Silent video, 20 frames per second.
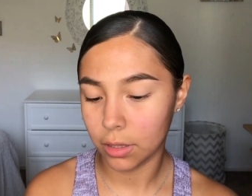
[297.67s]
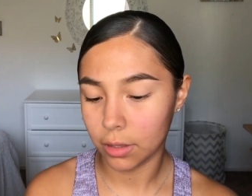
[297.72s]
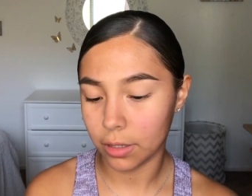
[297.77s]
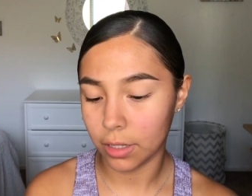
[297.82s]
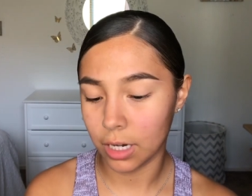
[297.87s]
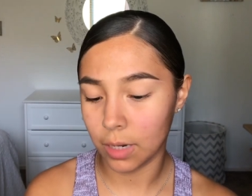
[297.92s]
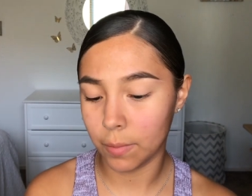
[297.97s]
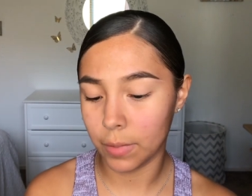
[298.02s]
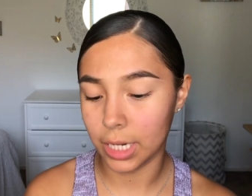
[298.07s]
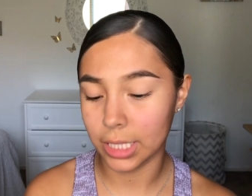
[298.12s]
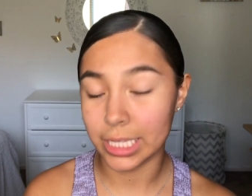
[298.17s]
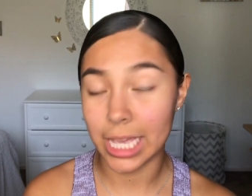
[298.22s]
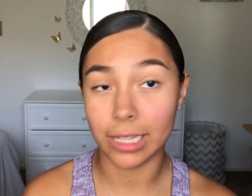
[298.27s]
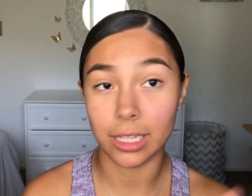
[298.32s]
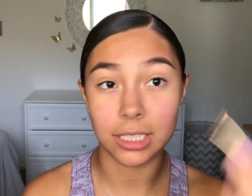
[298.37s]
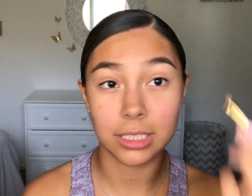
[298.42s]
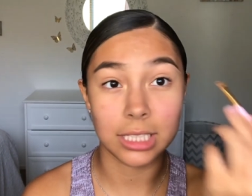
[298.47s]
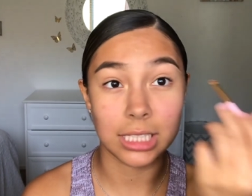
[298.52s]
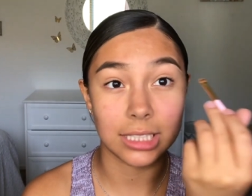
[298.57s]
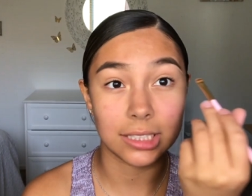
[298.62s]
Then I'm gonna take
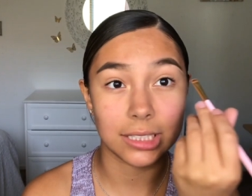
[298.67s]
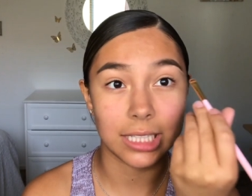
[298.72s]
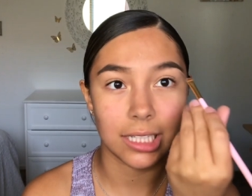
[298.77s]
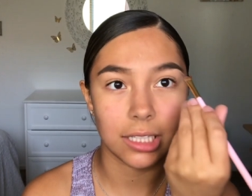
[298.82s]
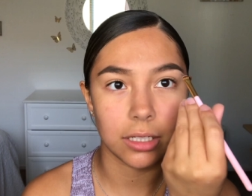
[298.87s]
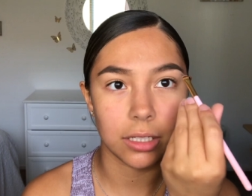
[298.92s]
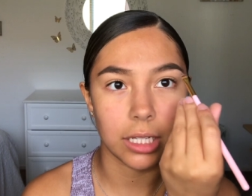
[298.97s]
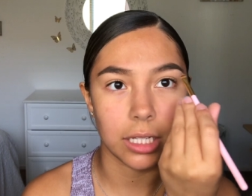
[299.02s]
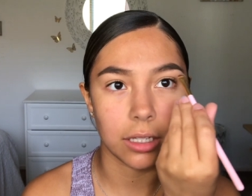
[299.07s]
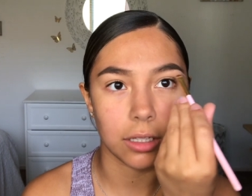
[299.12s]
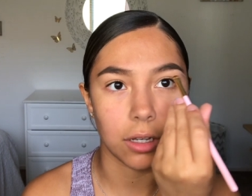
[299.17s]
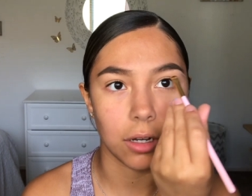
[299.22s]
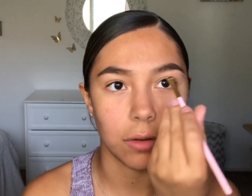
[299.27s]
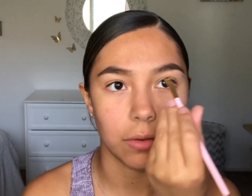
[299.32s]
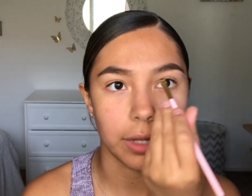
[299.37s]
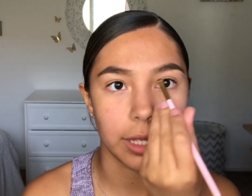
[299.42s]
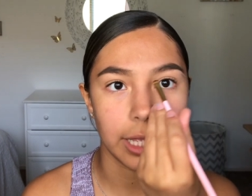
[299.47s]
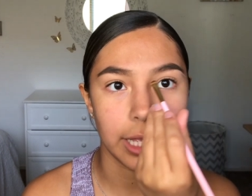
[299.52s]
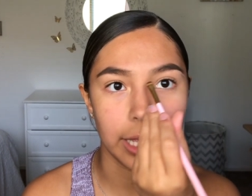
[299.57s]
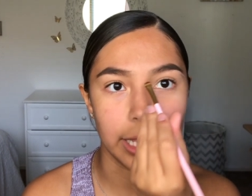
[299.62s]
this concealer and
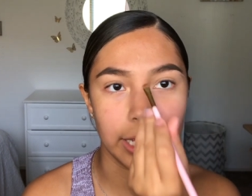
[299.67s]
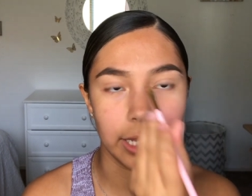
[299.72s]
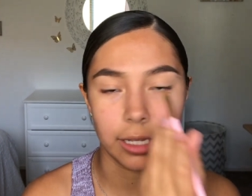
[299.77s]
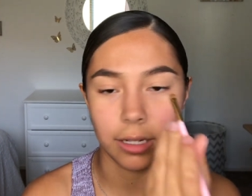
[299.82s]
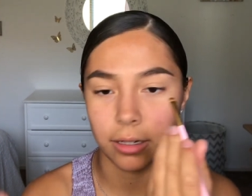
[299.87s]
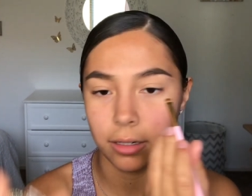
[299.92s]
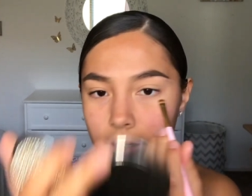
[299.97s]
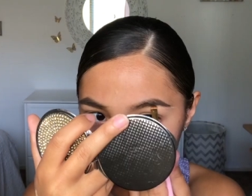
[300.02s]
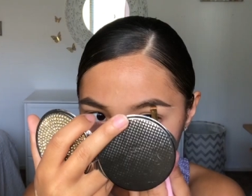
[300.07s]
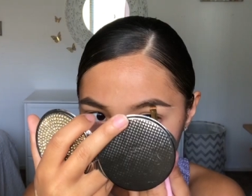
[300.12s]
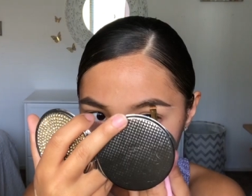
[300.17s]
go in.